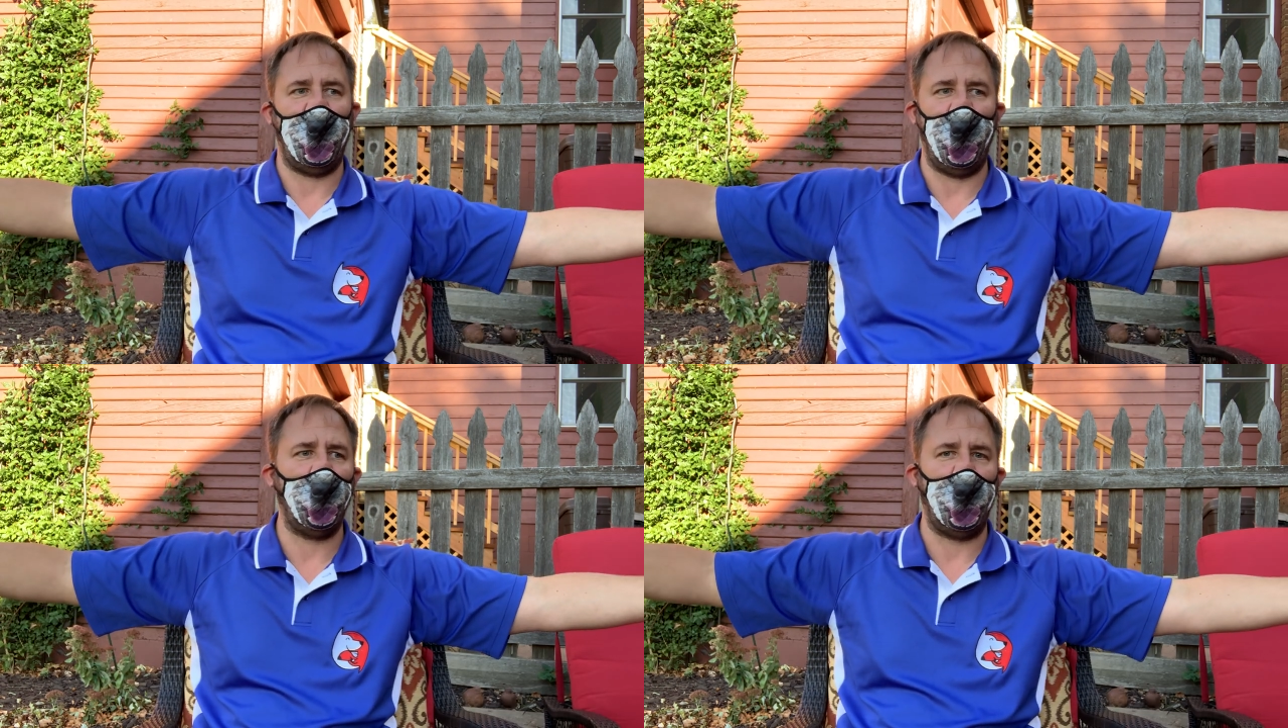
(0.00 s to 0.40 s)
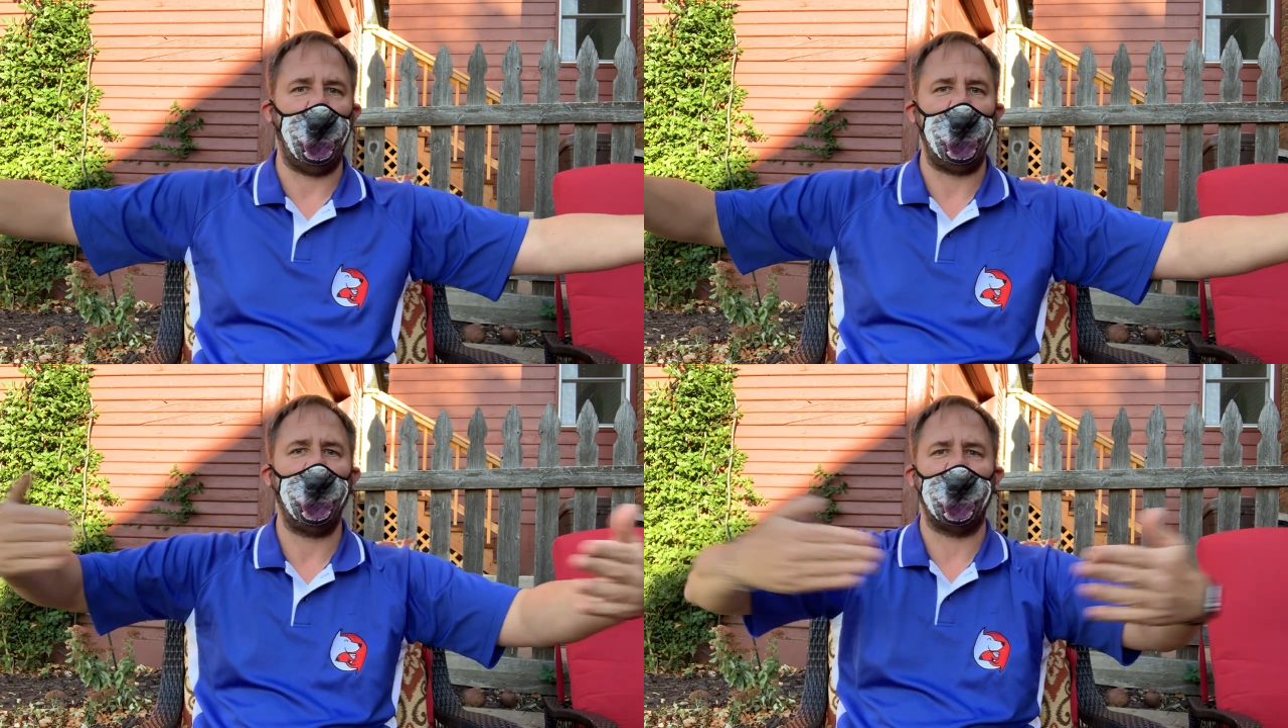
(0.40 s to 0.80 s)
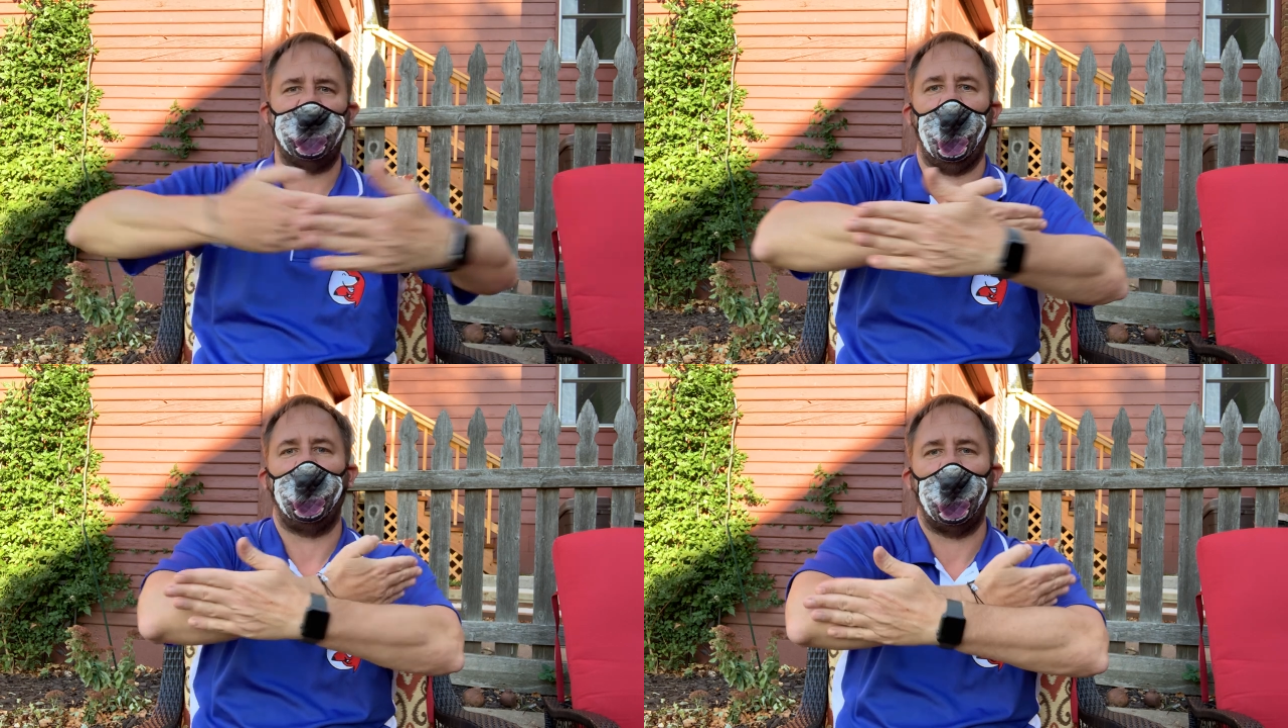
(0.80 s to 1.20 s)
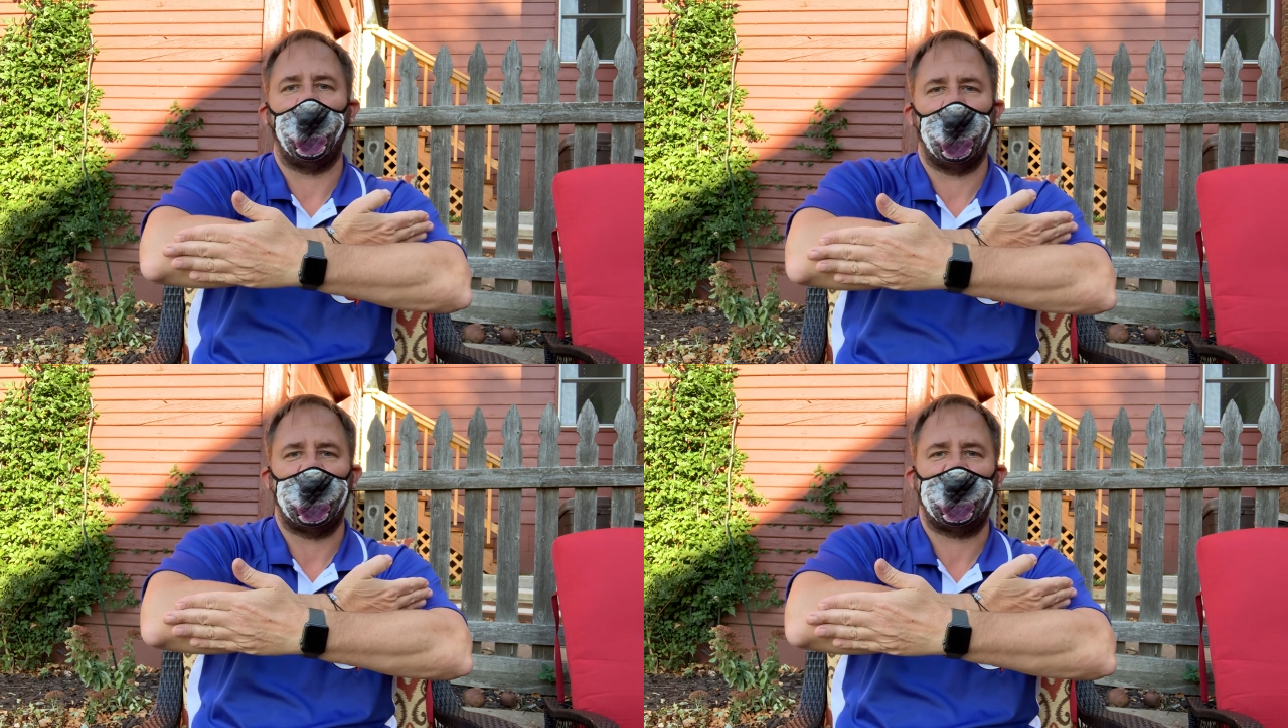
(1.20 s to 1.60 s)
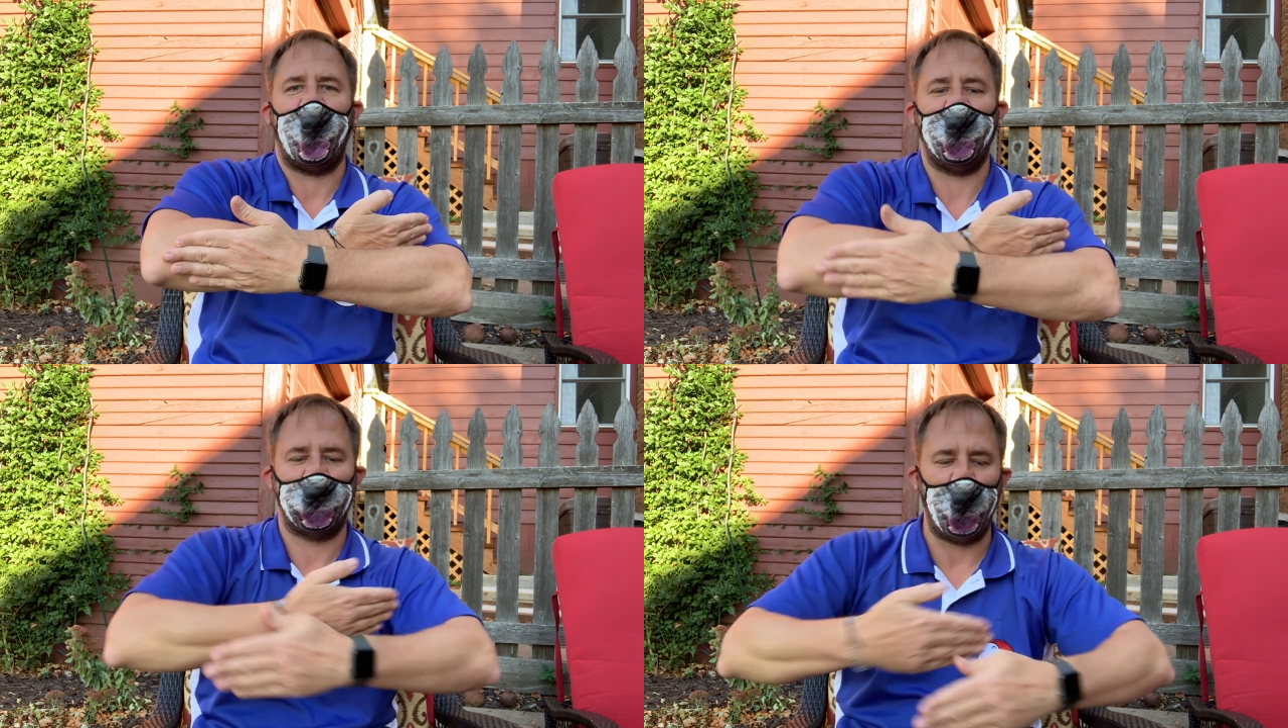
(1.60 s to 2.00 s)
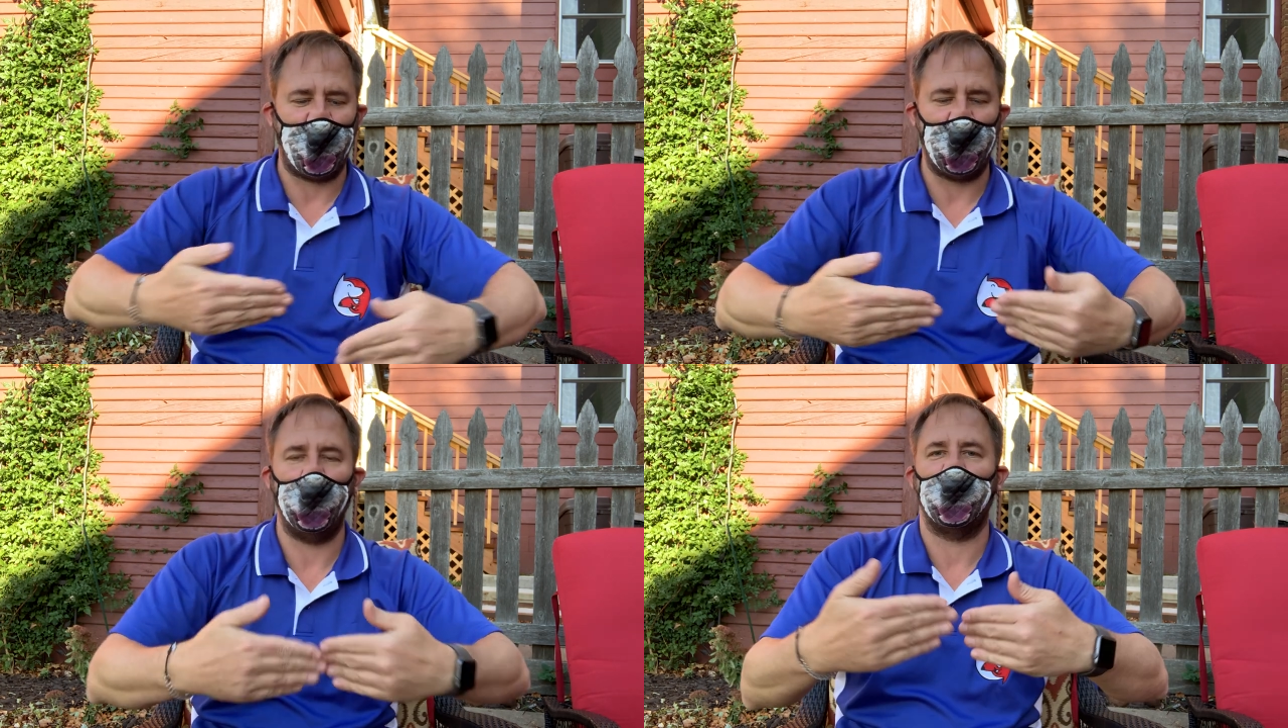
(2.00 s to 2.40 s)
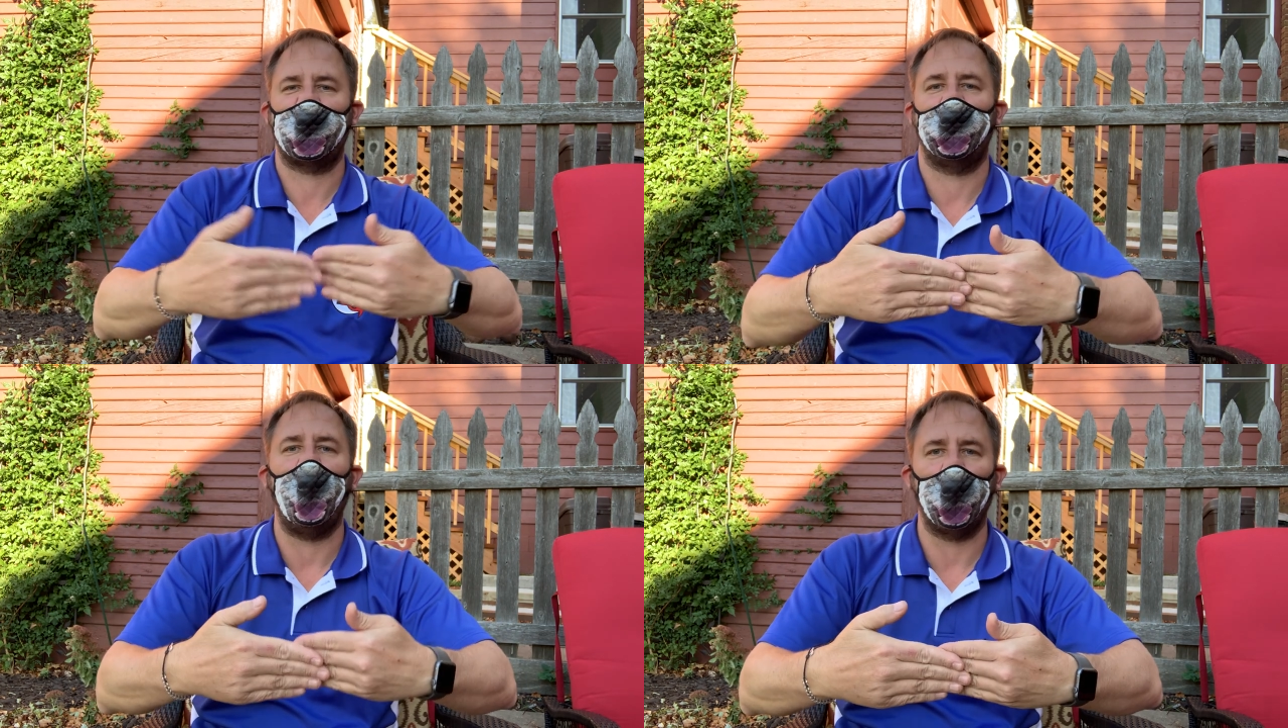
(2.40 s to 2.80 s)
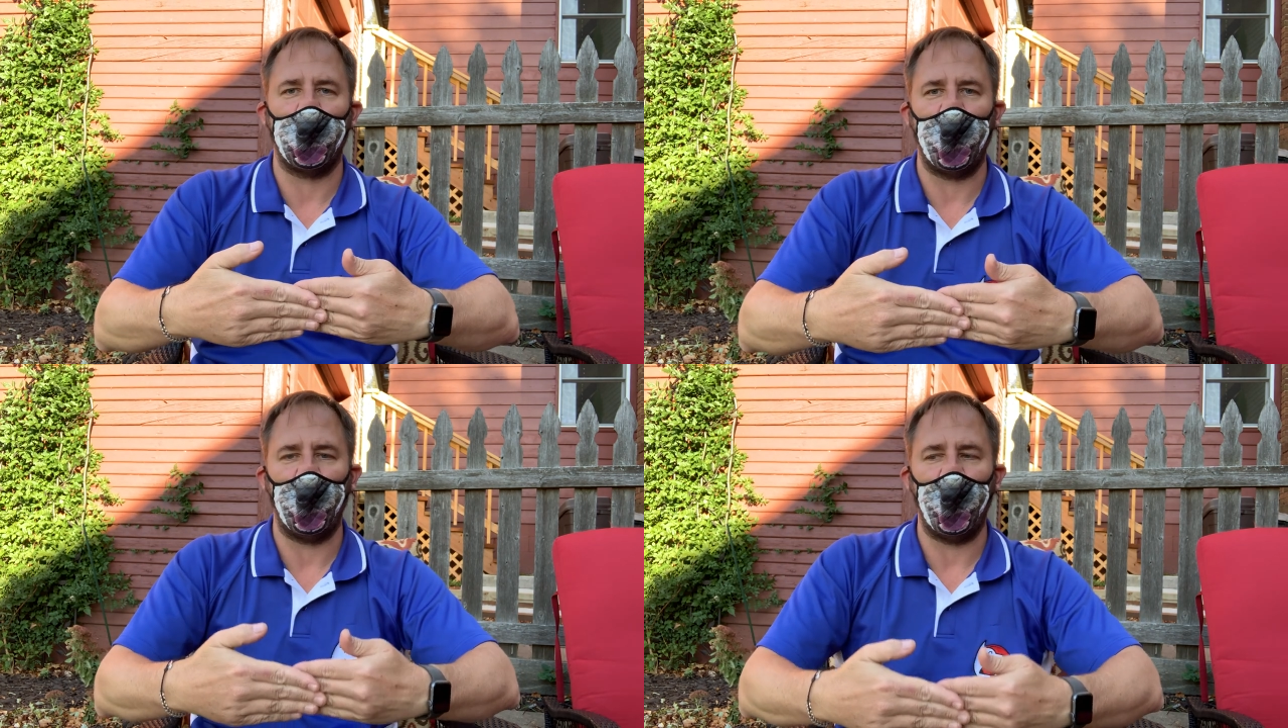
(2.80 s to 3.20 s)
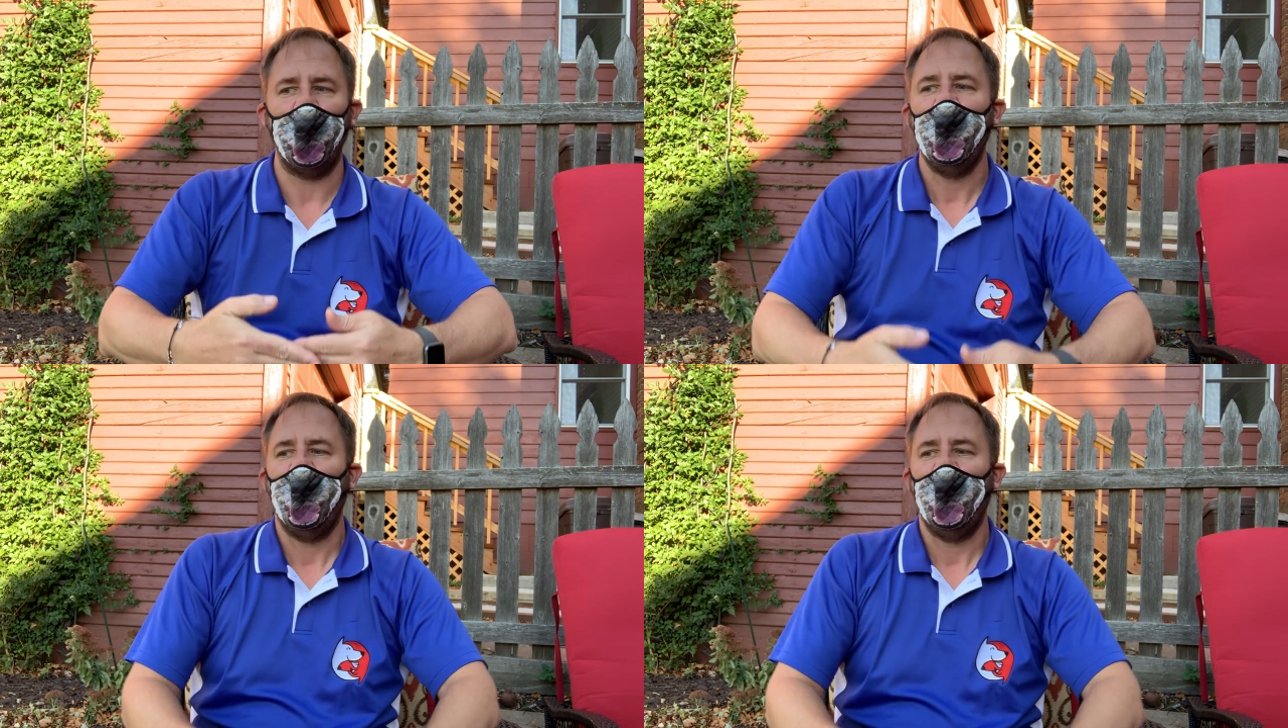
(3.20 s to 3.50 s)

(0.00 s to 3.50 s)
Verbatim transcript: area, but you could double over the sides to make it into a smaller area.